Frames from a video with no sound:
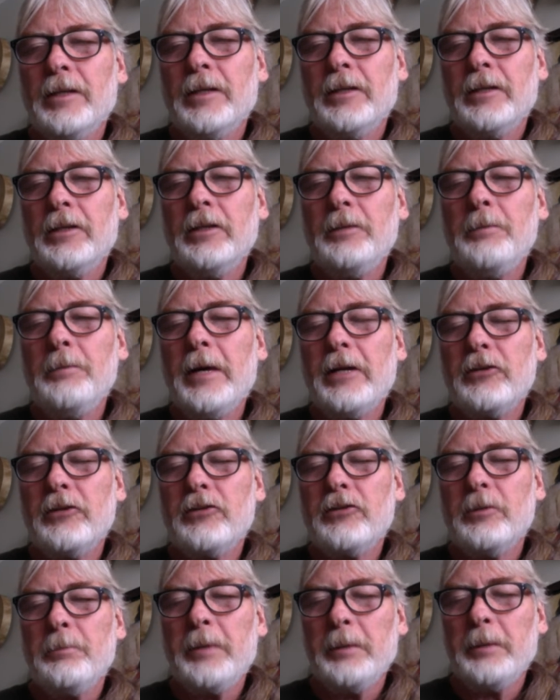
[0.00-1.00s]
the good
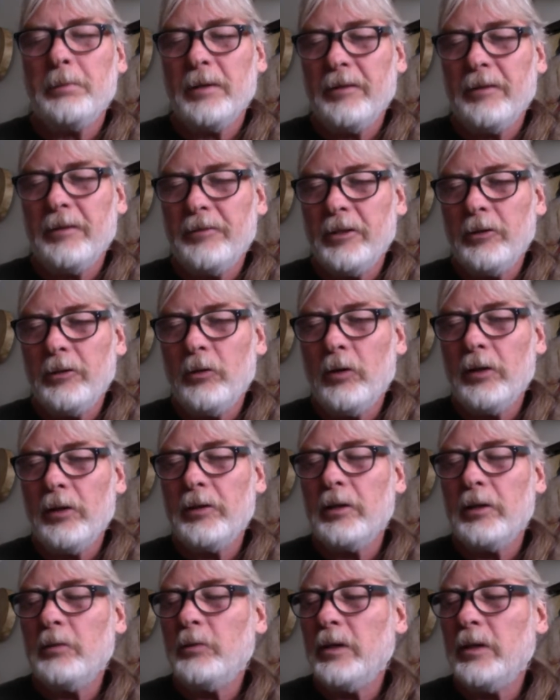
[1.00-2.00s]
medicine people of the North,
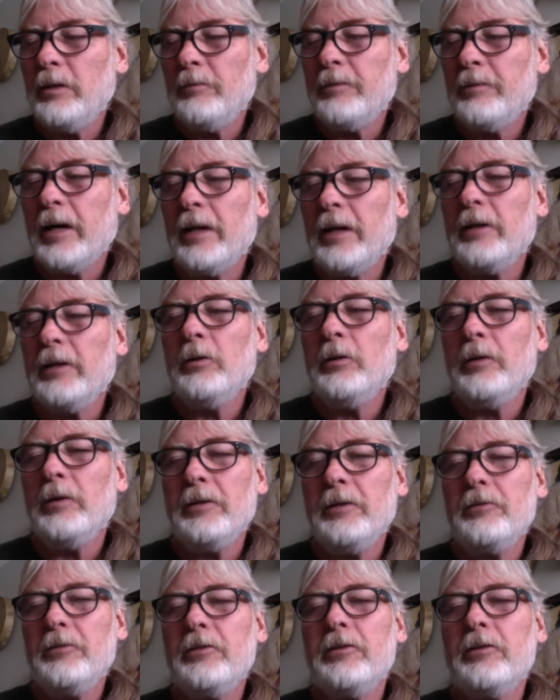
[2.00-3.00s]
and we invite you
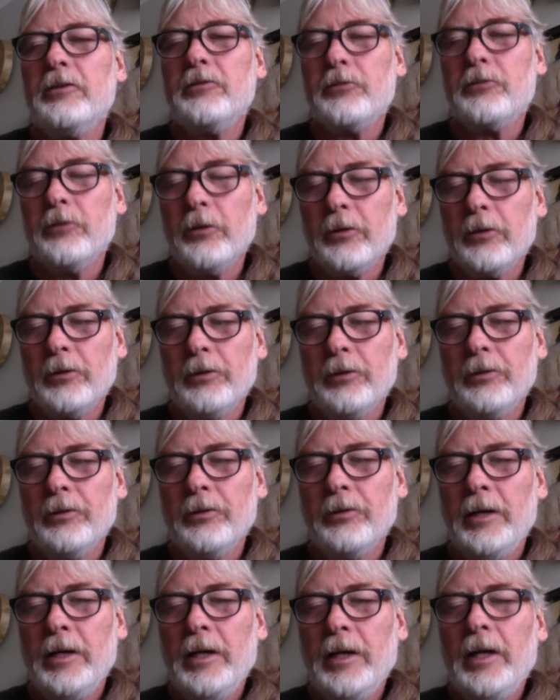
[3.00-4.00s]
into the circle
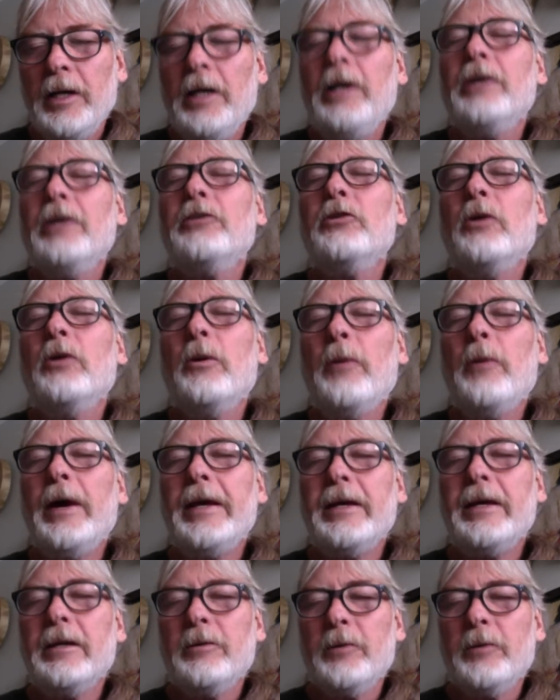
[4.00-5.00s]
to
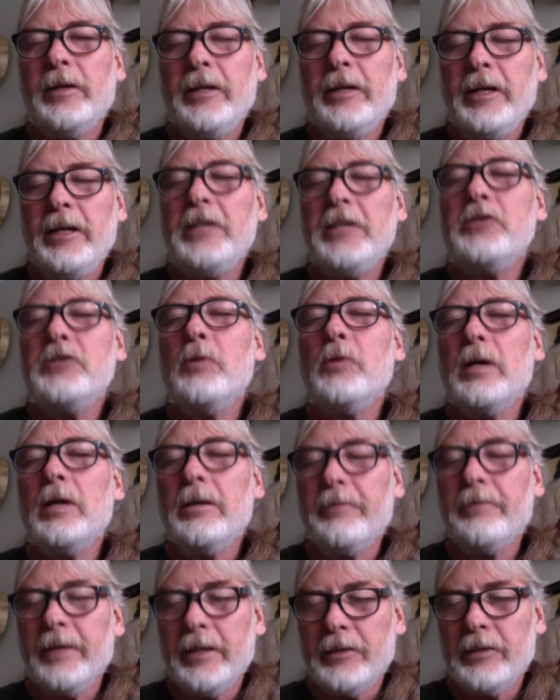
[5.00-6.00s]
awaken within each one
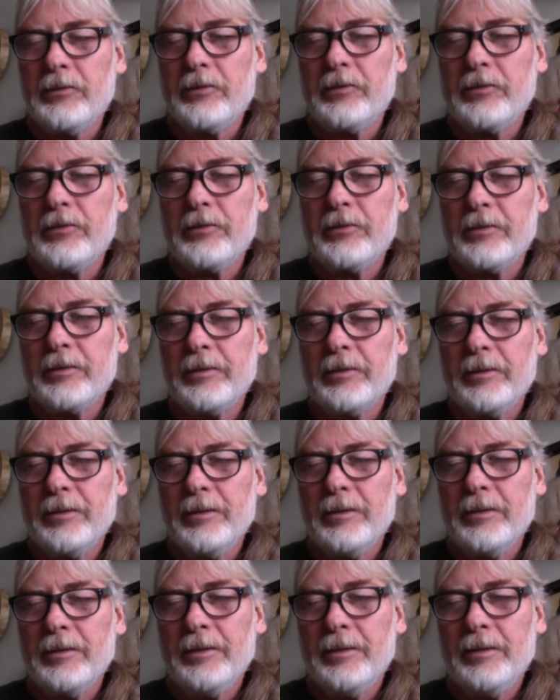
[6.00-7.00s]
of
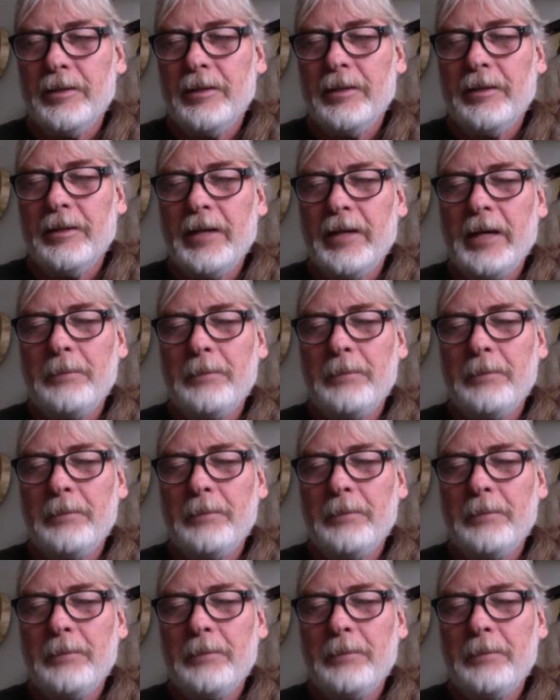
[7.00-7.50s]
us that